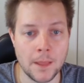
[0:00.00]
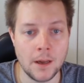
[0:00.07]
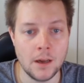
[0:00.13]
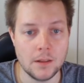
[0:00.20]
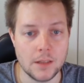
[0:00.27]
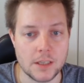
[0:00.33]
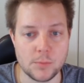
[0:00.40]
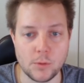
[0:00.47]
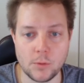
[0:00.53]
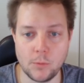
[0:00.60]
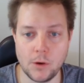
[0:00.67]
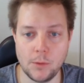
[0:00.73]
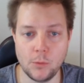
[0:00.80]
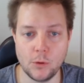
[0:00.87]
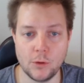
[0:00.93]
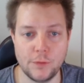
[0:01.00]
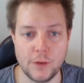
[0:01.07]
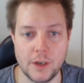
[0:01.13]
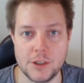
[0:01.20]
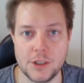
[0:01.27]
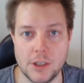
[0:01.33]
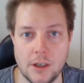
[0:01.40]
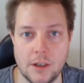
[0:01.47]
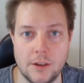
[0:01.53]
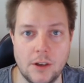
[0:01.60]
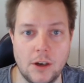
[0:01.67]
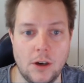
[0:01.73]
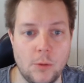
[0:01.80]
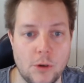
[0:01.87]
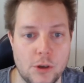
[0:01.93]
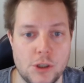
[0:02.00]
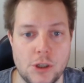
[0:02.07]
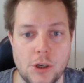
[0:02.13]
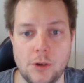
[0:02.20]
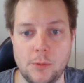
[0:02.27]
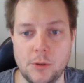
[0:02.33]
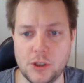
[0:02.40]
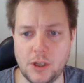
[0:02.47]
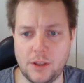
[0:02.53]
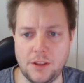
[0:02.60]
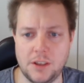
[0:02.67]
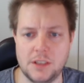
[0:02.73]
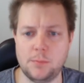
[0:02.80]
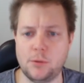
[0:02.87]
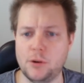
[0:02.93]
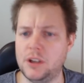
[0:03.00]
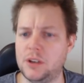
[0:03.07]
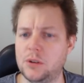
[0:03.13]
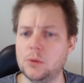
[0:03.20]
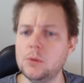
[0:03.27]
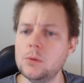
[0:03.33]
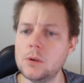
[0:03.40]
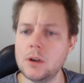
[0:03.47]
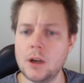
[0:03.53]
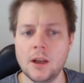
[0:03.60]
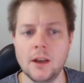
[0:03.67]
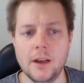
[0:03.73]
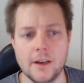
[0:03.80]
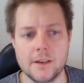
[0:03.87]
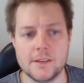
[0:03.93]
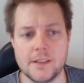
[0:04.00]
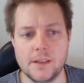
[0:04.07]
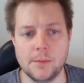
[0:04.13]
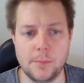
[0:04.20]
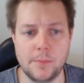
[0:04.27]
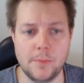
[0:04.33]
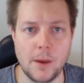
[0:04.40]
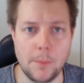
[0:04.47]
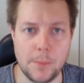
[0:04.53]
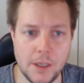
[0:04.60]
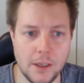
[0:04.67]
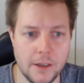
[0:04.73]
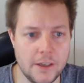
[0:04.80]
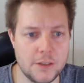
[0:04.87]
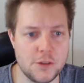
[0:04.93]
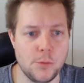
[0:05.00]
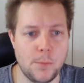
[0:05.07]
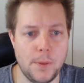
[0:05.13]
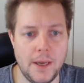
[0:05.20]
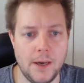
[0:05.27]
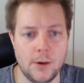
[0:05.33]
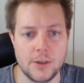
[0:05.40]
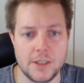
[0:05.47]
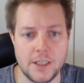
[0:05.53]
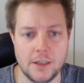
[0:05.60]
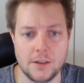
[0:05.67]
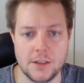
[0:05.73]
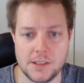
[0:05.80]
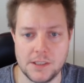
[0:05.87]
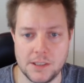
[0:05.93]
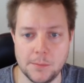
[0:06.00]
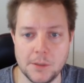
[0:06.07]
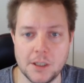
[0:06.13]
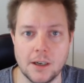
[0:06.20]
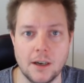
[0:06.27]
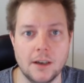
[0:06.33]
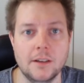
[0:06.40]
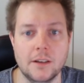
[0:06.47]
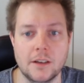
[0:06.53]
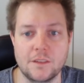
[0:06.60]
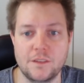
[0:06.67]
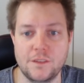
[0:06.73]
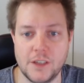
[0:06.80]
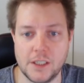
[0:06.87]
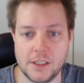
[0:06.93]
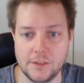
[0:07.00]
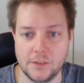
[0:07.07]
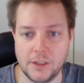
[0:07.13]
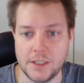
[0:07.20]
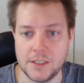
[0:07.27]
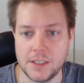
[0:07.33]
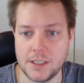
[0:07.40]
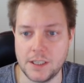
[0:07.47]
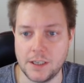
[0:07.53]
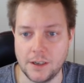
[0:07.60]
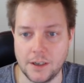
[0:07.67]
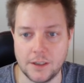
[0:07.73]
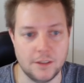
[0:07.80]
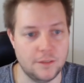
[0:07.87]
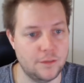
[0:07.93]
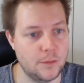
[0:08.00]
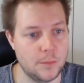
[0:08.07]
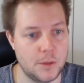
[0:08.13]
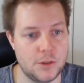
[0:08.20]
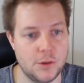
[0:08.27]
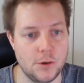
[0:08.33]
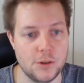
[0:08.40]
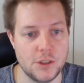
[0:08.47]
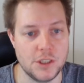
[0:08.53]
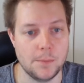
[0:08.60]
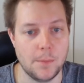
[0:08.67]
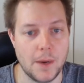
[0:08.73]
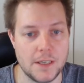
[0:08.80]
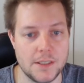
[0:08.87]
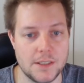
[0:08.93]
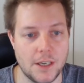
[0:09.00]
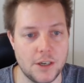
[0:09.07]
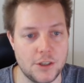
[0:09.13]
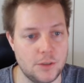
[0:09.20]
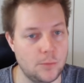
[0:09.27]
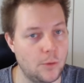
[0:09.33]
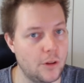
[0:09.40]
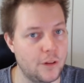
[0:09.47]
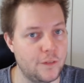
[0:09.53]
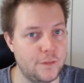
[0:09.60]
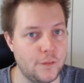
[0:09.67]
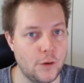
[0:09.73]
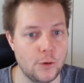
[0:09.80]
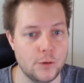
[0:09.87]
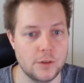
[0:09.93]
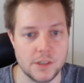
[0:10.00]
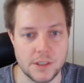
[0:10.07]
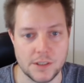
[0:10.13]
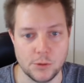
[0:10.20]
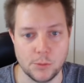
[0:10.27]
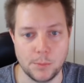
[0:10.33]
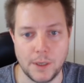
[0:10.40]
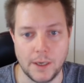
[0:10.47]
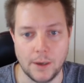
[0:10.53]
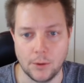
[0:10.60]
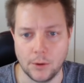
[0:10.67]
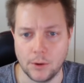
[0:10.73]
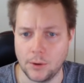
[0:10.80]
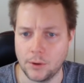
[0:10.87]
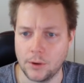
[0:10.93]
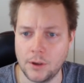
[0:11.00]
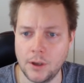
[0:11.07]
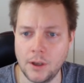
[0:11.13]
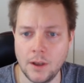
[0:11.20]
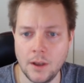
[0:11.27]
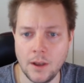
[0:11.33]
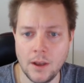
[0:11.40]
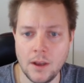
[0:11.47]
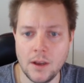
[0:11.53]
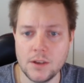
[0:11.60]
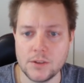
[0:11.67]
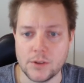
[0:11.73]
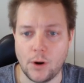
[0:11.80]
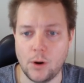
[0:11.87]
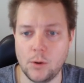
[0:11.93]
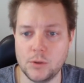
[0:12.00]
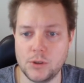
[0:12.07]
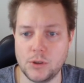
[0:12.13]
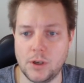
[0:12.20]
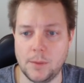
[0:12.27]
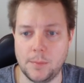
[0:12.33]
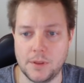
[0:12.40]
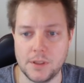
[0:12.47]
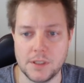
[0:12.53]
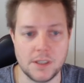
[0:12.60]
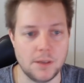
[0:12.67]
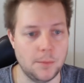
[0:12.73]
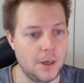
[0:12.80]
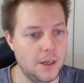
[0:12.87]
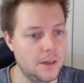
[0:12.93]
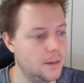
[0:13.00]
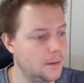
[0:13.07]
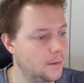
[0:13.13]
There's one more feature that I want to show you, which I think is pretty cool. And it's the ability to power down the SIM card and effectively disconnect it from the 2G base station while the phone is still powered on. So I'll type this command,